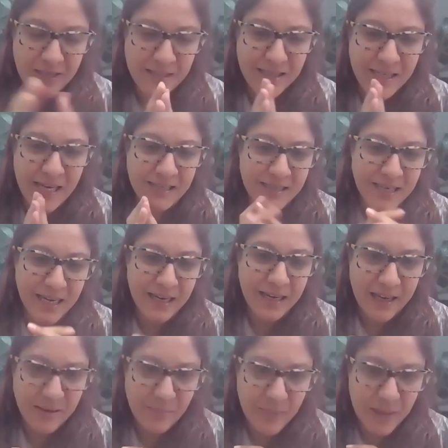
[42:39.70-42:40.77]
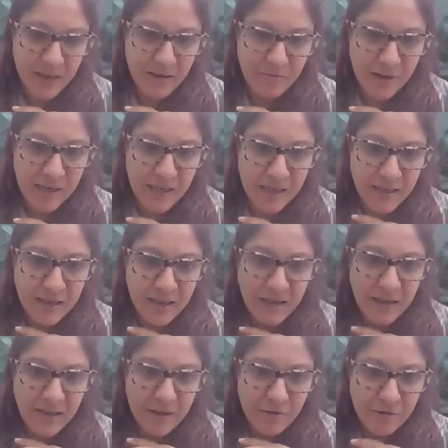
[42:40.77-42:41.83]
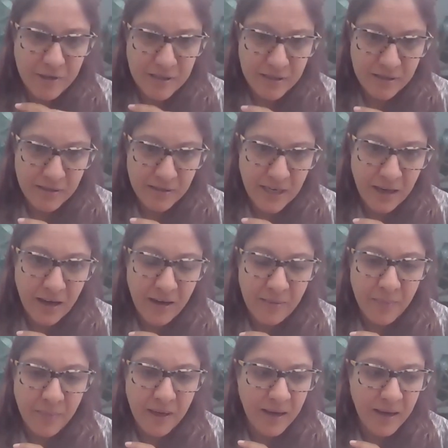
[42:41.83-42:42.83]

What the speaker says: next decade being really the critical time